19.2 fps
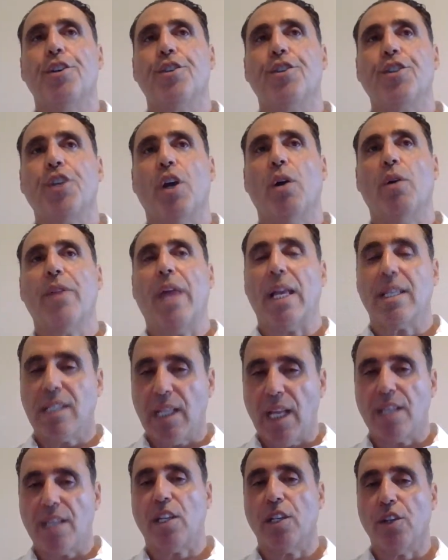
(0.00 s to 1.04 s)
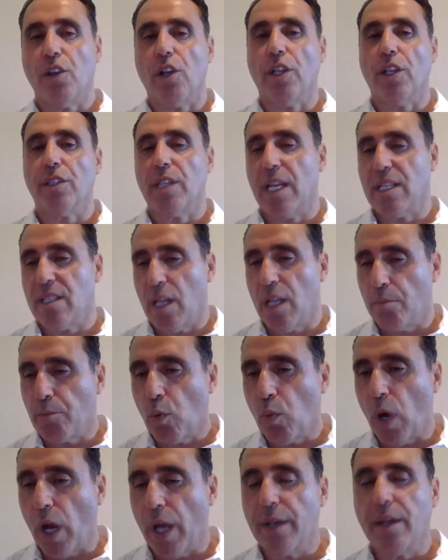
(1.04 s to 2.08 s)
So that's lesson learned, that's number
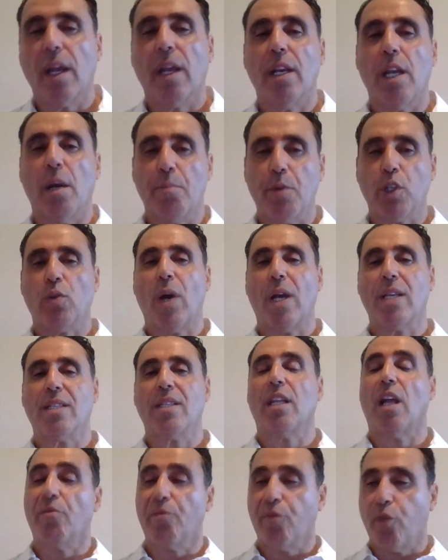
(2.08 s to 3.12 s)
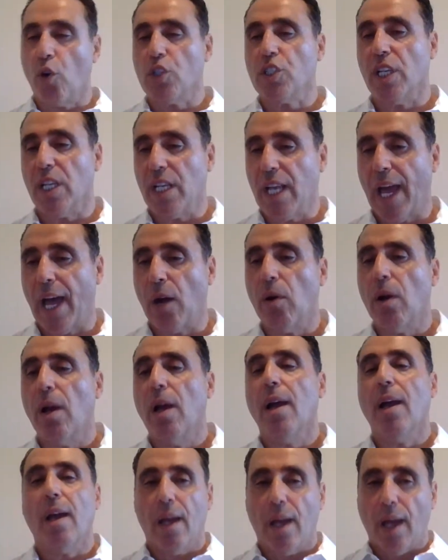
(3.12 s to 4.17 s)
one. Number two, I said, unfortunately now,
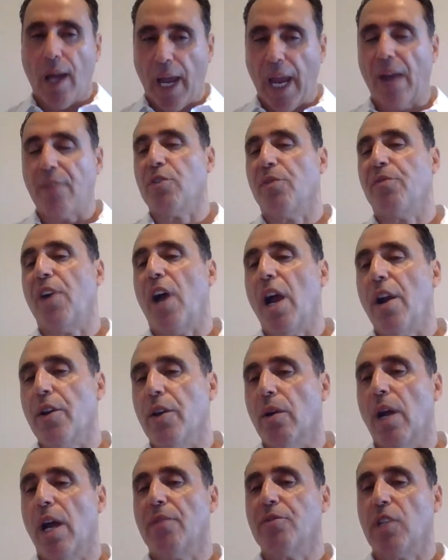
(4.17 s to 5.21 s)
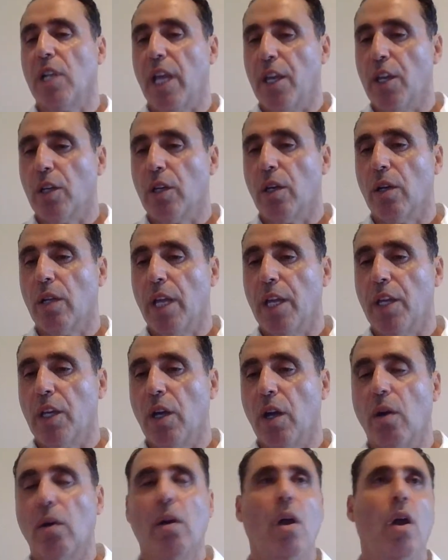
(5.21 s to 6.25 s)
I have to fire you. I have to let you
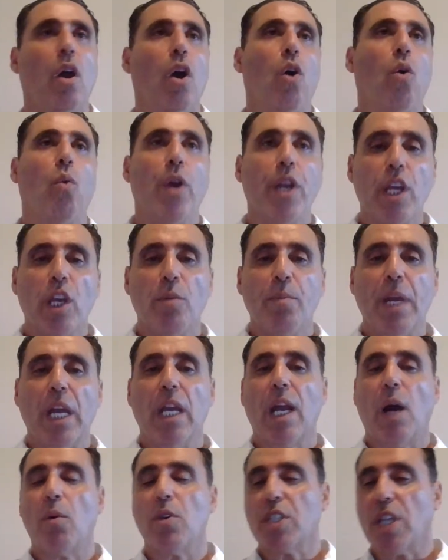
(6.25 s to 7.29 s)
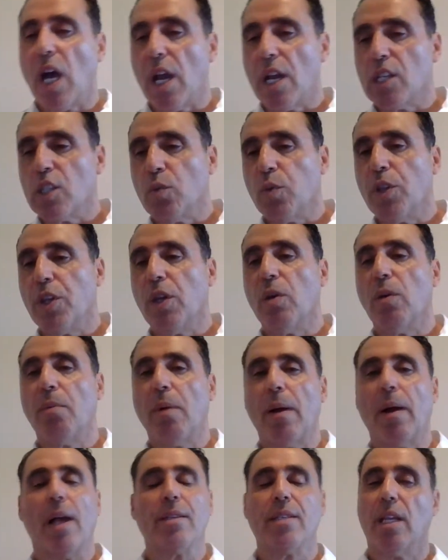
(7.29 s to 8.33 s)
go. What do you mean? I was honest with you
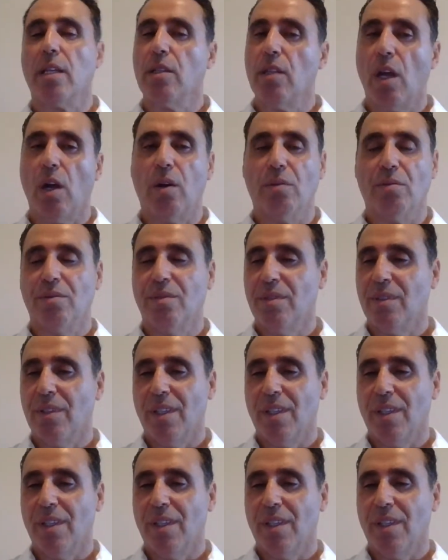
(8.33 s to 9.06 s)
about, I said, no.